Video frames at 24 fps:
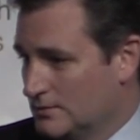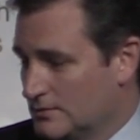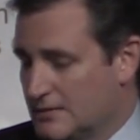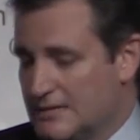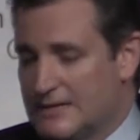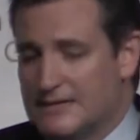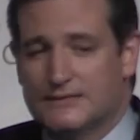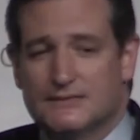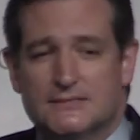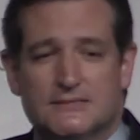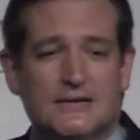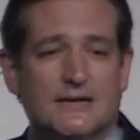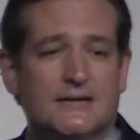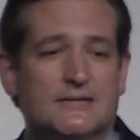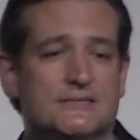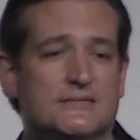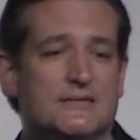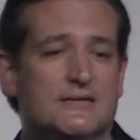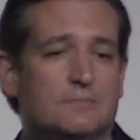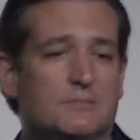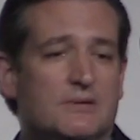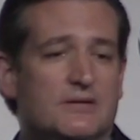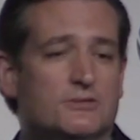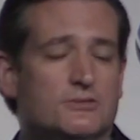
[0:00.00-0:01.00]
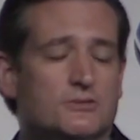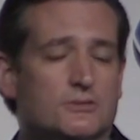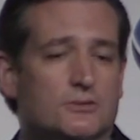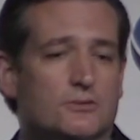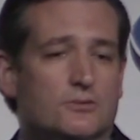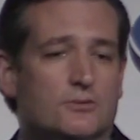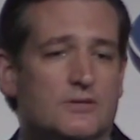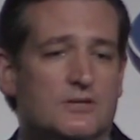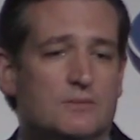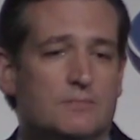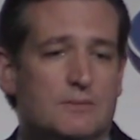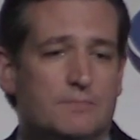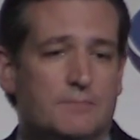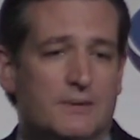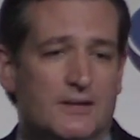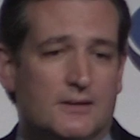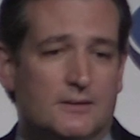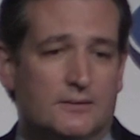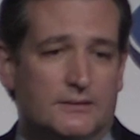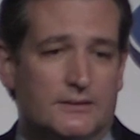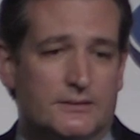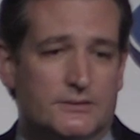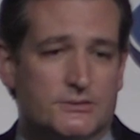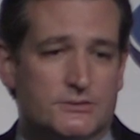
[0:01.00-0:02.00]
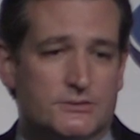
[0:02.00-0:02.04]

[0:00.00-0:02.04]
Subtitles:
The next 19 months are going to be perilous.